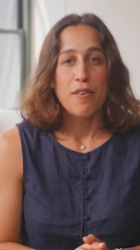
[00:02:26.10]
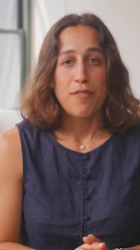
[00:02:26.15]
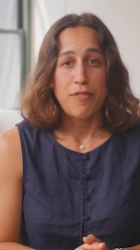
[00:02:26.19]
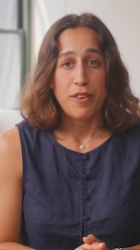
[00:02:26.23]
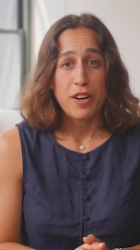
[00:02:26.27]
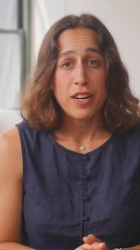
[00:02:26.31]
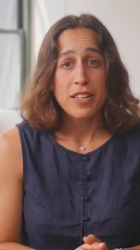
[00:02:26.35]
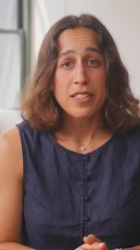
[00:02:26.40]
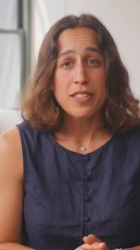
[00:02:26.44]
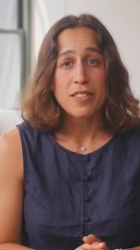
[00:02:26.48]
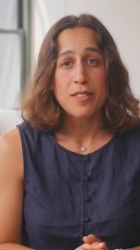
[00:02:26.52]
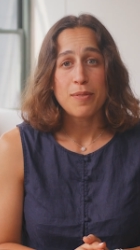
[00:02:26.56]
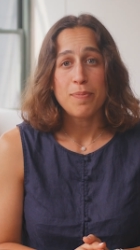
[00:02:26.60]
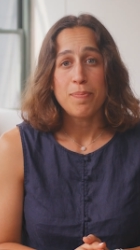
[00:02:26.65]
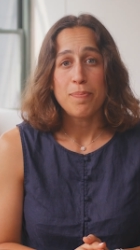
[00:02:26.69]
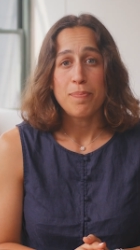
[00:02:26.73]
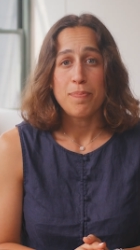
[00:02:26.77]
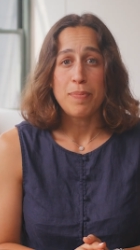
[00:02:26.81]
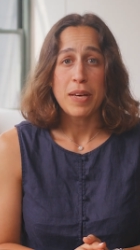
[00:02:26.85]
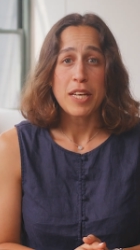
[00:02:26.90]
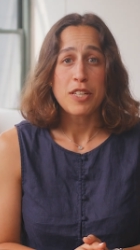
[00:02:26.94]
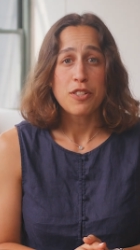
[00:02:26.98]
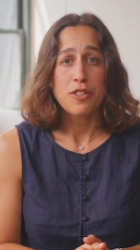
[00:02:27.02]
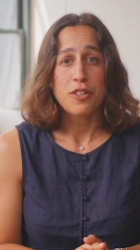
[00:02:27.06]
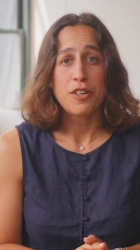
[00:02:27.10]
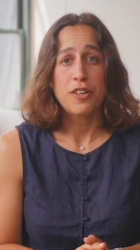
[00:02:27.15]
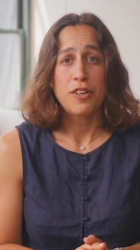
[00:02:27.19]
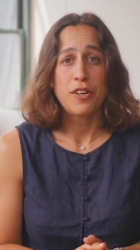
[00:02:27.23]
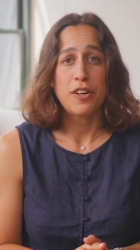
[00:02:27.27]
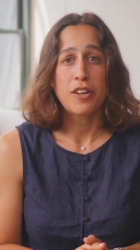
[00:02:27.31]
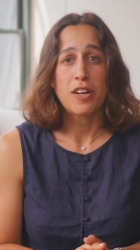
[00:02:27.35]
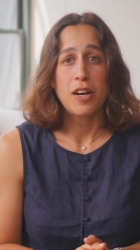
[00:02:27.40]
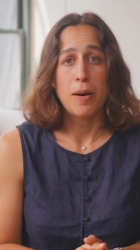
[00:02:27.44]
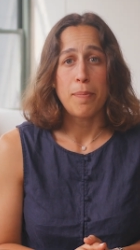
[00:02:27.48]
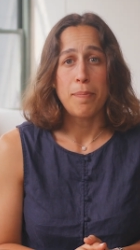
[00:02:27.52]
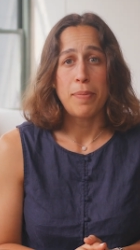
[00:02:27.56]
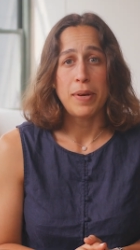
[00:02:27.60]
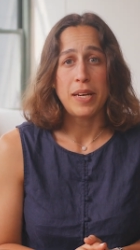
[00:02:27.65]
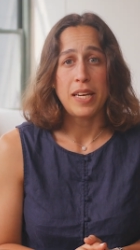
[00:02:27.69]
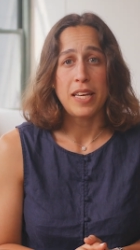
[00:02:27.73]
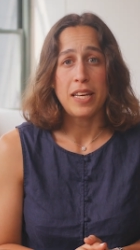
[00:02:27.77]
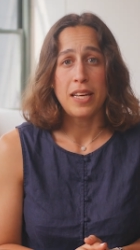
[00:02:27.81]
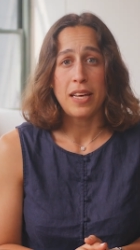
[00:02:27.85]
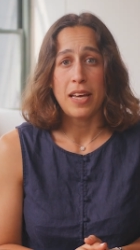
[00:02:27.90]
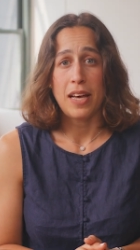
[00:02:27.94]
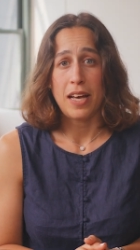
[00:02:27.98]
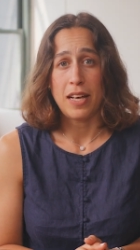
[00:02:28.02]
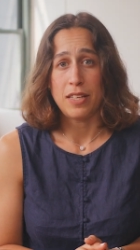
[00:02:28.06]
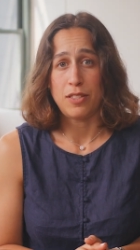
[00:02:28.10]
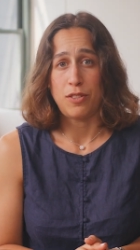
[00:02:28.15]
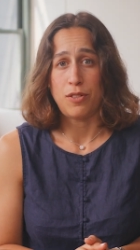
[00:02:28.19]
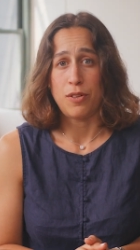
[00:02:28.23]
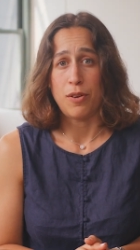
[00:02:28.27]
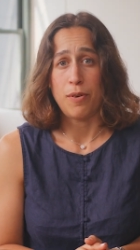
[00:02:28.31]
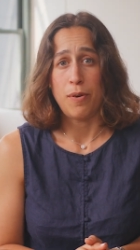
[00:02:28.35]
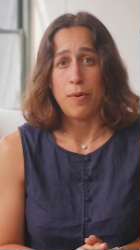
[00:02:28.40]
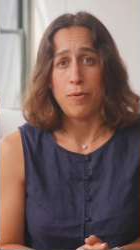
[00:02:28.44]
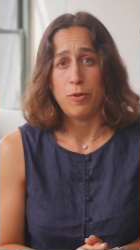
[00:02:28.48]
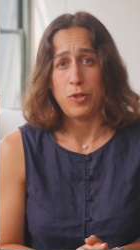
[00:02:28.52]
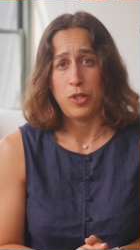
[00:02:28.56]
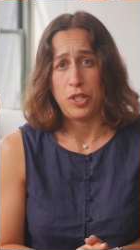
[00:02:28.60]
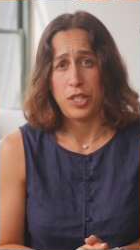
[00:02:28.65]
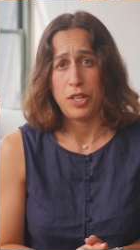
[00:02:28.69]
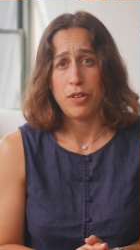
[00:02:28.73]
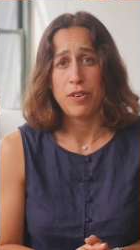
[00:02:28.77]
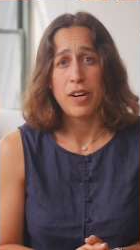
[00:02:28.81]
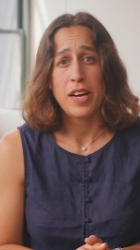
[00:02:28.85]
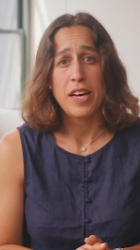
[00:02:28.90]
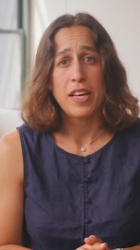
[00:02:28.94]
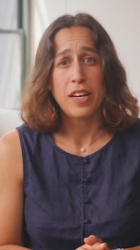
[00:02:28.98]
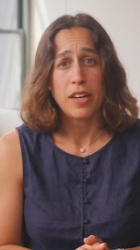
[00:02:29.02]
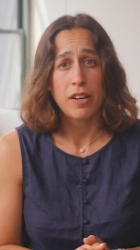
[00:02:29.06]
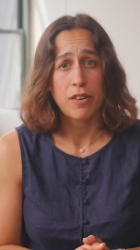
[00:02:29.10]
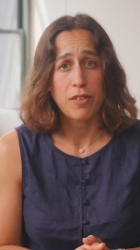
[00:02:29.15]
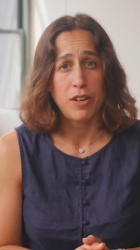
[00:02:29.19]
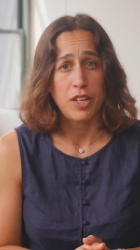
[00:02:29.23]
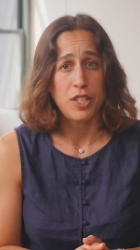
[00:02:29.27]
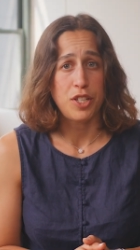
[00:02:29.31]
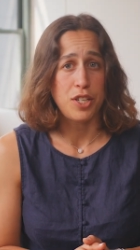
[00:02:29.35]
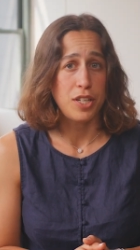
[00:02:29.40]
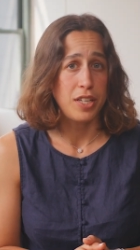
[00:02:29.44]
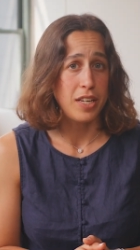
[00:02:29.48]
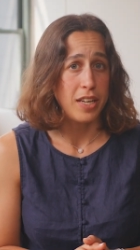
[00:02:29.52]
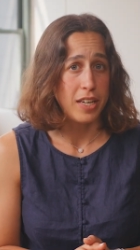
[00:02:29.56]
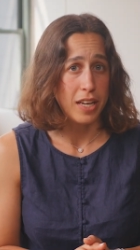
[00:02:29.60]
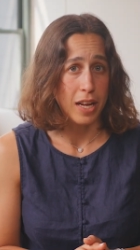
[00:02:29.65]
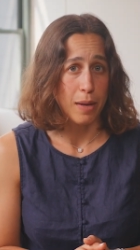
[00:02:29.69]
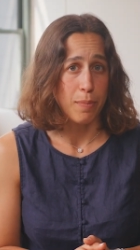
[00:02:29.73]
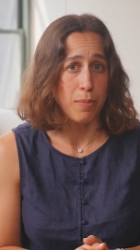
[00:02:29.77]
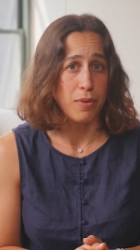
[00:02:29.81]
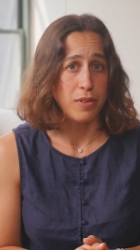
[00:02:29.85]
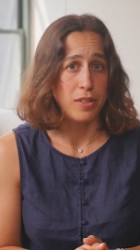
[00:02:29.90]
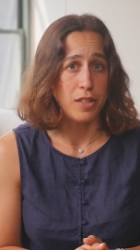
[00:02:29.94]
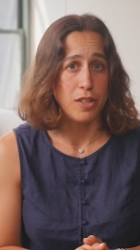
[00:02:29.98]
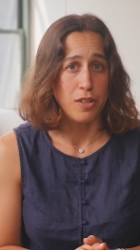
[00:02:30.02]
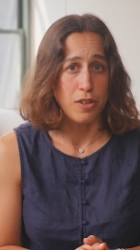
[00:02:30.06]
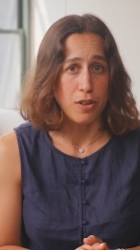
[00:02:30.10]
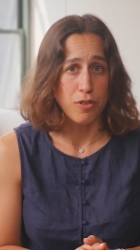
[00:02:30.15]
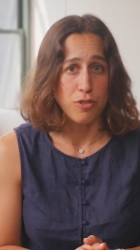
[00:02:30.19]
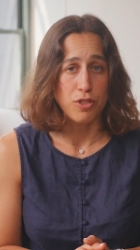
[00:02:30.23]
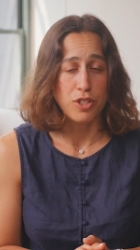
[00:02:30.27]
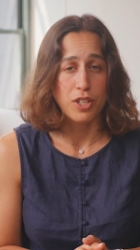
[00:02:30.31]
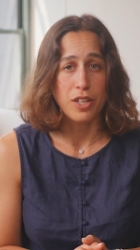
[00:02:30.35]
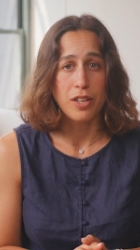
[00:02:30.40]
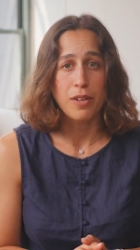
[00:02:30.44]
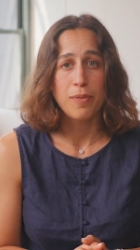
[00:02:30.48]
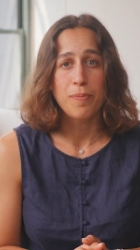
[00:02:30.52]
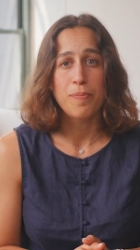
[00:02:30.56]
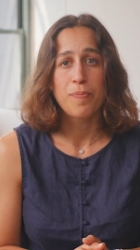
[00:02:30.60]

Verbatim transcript: First, make sure your company has the Jira integration enabled in Notion.